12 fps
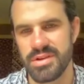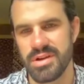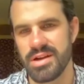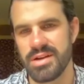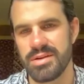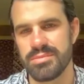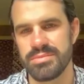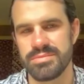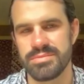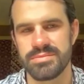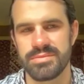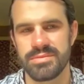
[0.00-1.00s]

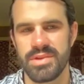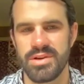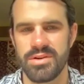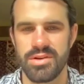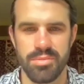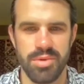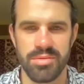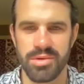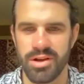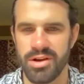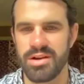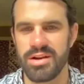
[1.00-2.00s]
You know, your
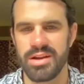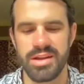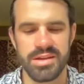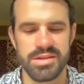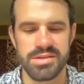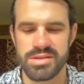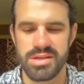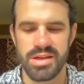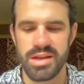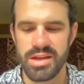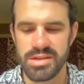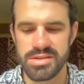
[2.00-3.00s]
public art, it
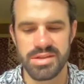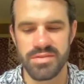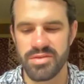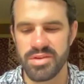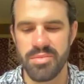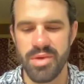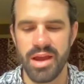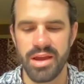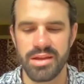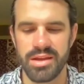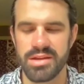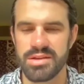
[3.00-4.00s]
is giving
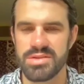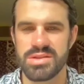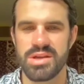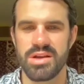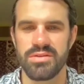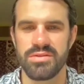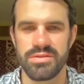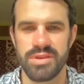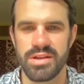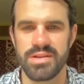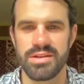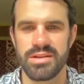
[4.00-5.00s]
back in itself,
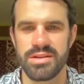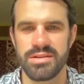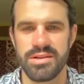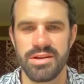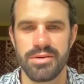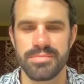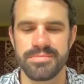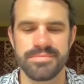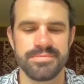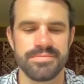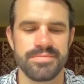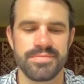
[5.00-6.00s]
that, you know,
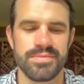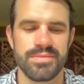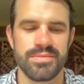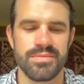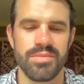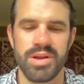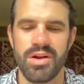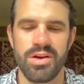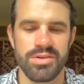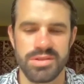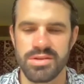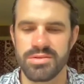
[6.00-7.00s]
but
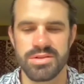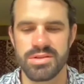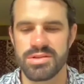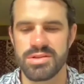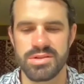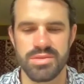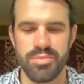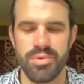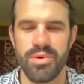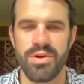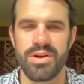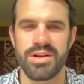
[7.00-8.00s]
also to
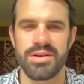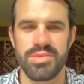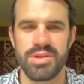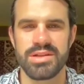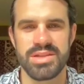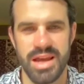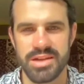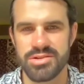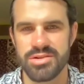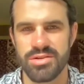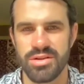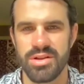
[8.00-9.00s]
support and be
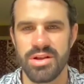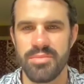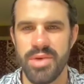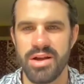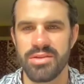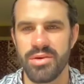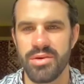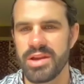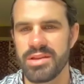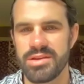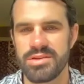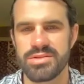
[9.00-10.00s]
intentional about the way
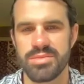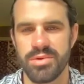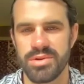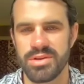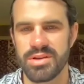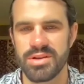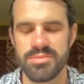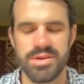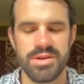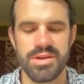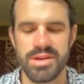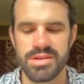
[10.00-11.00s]
that you support the
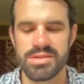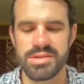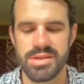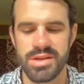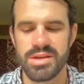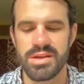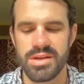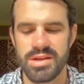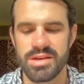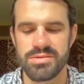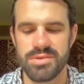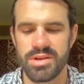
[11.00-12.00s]
community
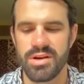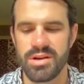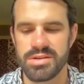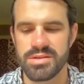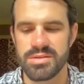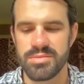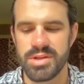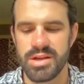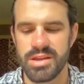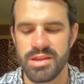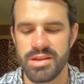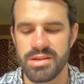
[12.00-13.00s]
is really awesome. And
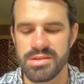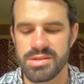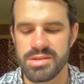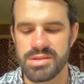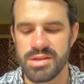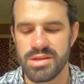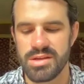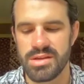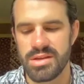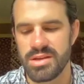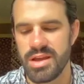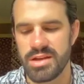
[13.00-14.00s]
I think is,
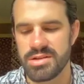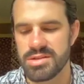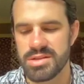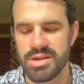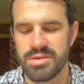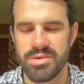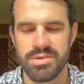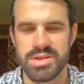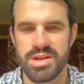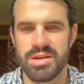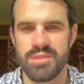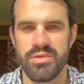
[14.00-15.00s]
yeah, just like we were
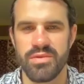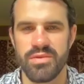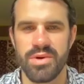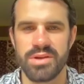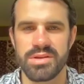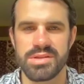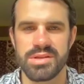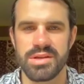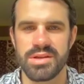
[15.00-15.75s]
saying before, it's